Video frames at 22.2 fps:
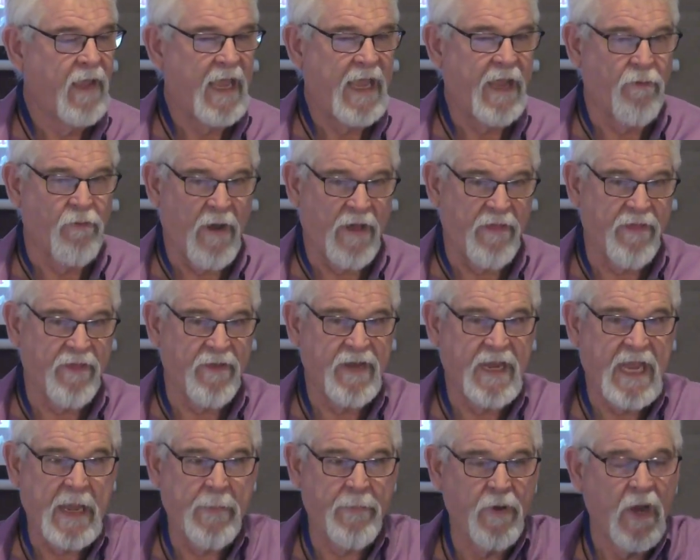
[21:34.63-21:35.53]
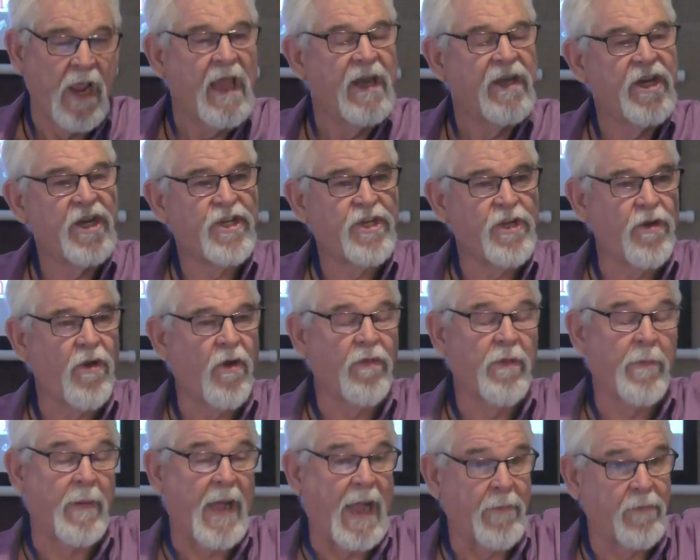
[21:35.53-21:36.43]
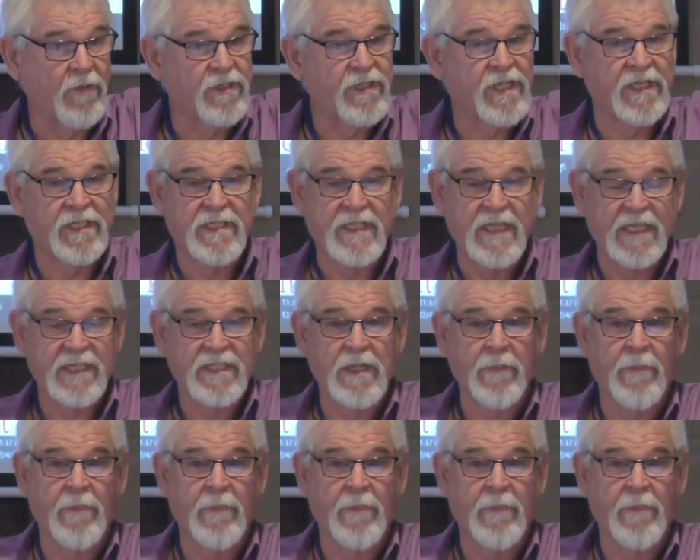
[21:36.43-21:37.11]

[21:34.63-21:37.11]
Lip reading: And rather than keep your... Did you know the Bible says this?